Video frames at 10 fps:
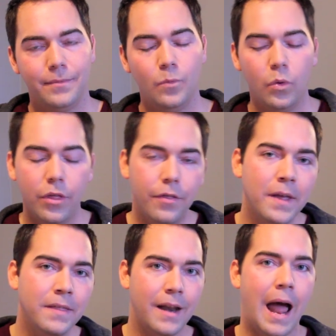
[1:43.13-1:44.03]
Well, the
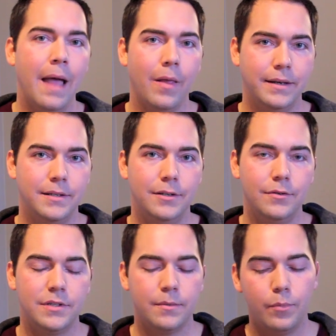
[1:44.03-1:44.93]
thing that I like to do
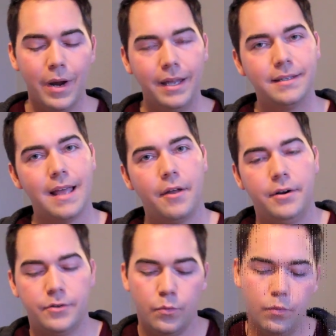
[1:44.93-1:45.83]
is to break it down
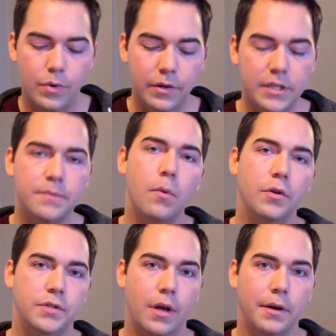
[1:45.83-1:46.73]
into really
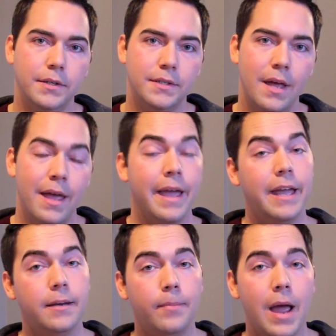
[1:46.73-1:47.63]
small chunks
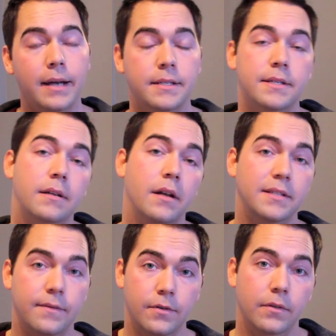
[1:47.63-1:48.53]
and to practice it on
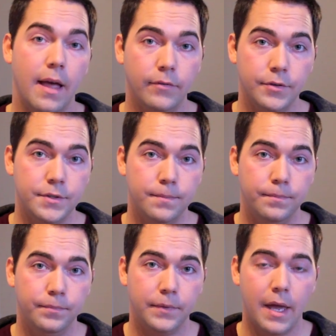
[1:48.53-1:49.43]
different levels.
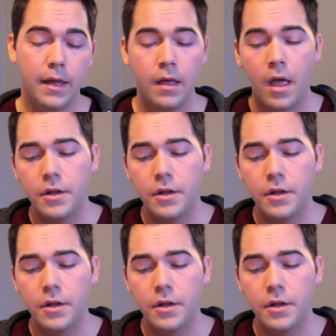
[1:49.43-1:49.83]
Okay?